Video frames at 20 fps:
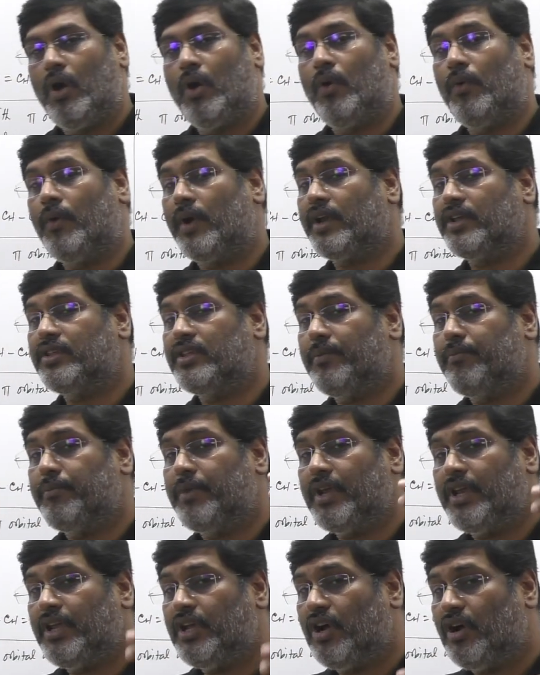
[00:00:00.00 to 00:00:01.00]
What is the
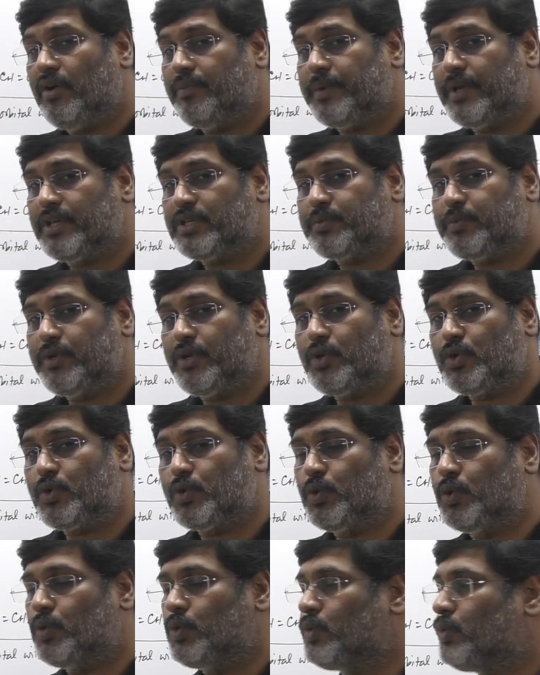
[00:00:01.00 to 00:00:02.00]
meaning of
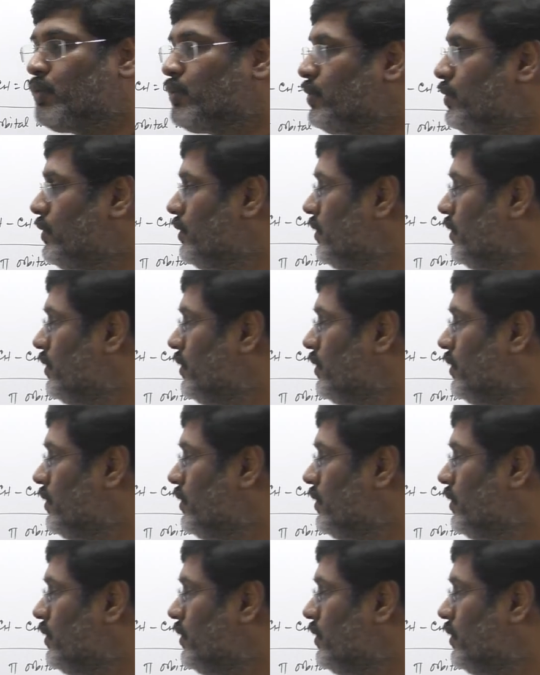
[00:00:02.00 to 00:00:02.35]
sp2?